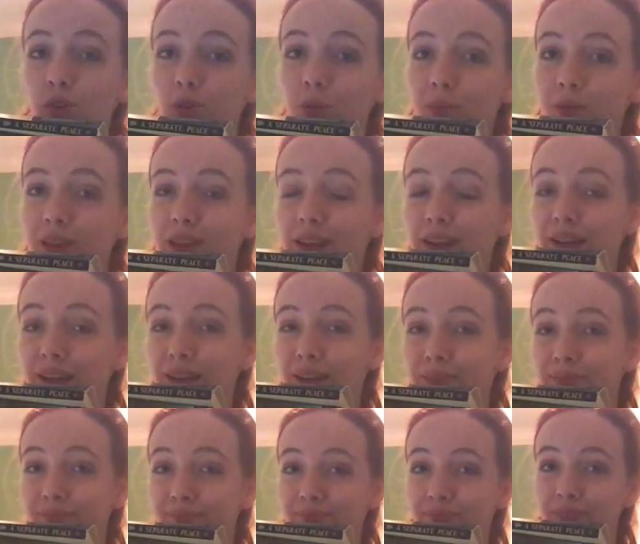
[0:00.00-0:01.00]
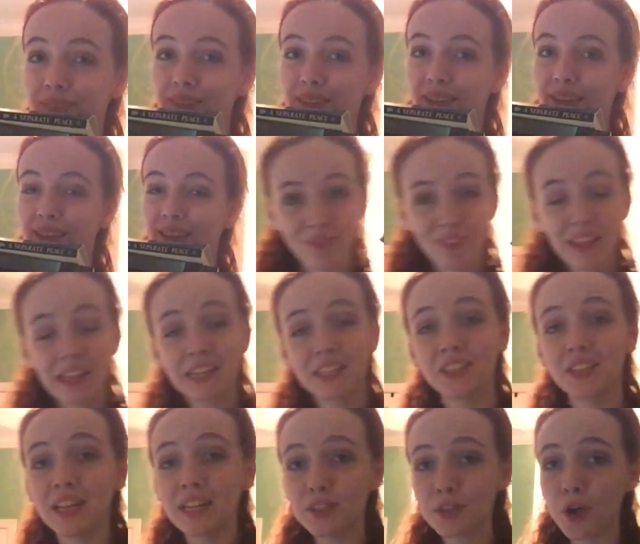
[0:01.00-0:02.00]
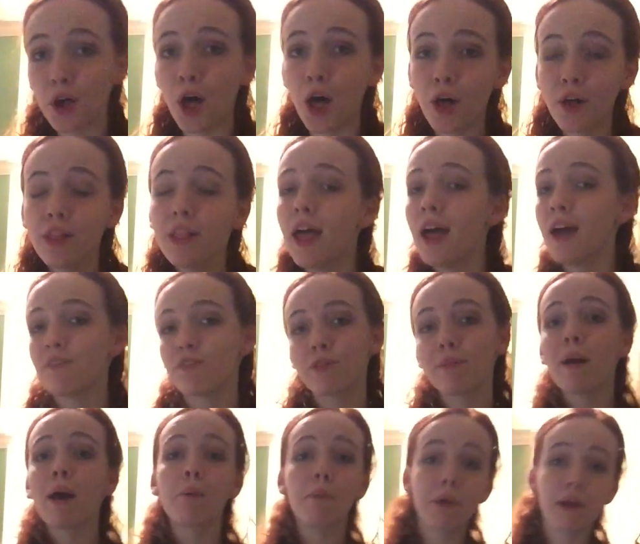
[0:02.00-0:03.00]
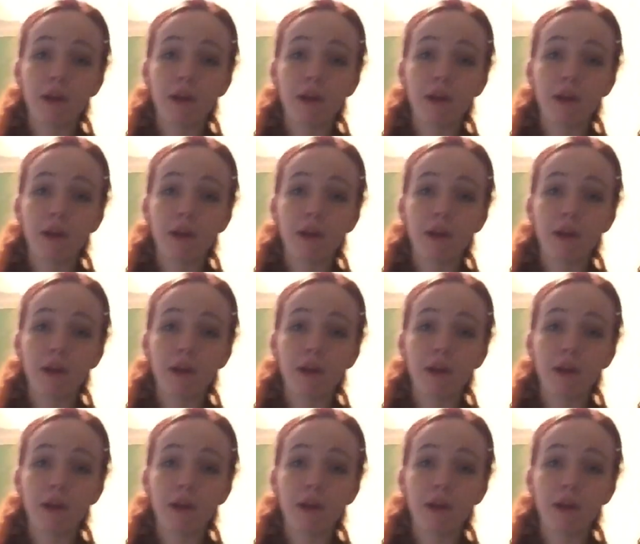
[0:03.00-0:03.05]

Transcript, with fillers: so many. So that's all for my